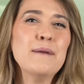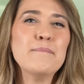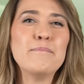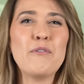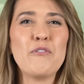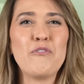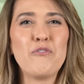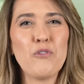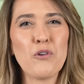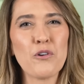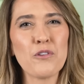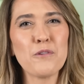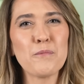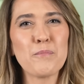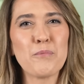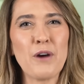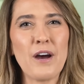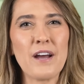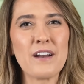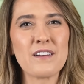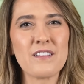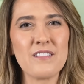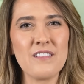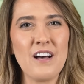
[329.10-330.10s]
Before the
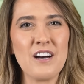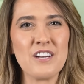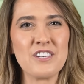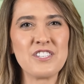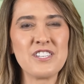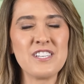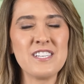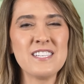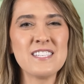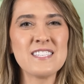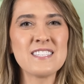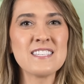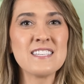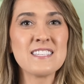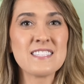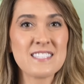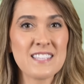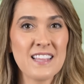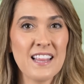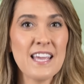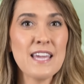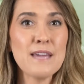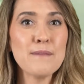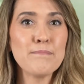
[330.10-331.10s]
product launches,
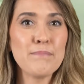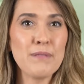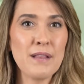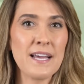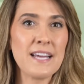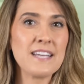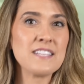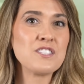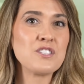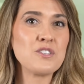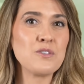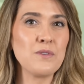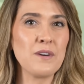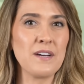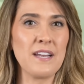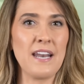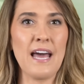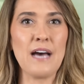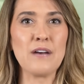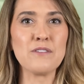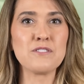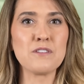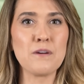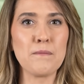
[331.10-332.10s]
Slate plans to
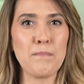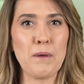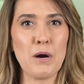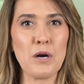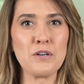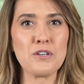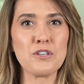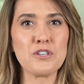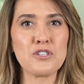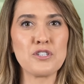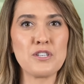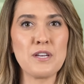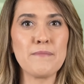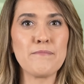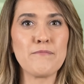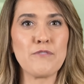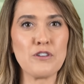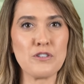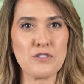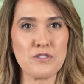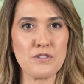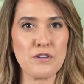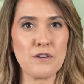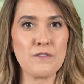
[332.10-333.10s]
announce a partnership
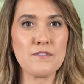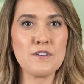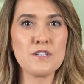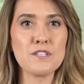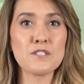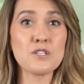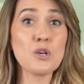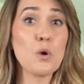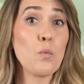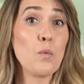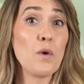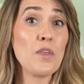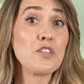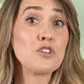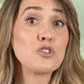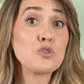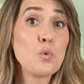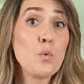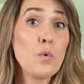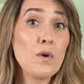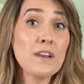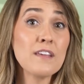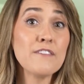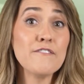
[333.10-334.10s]
for service with
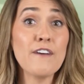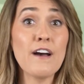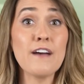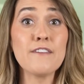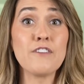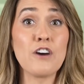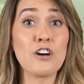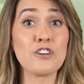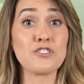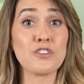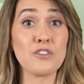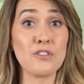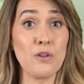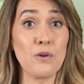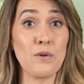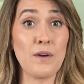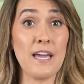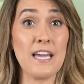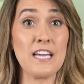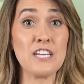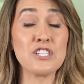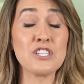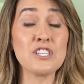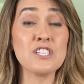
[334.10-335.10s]
2,500
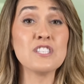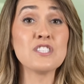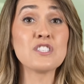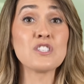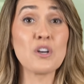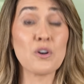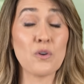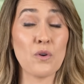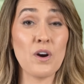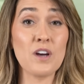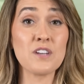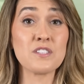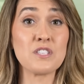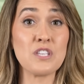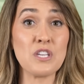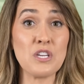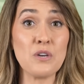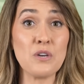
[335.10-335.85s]
locations across the